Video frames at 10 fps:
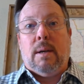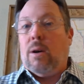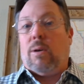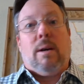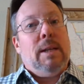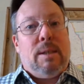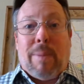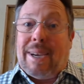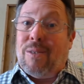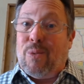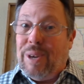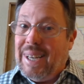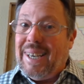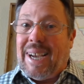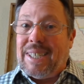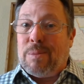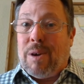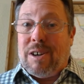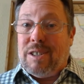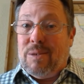or at least make a really nice
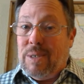margin,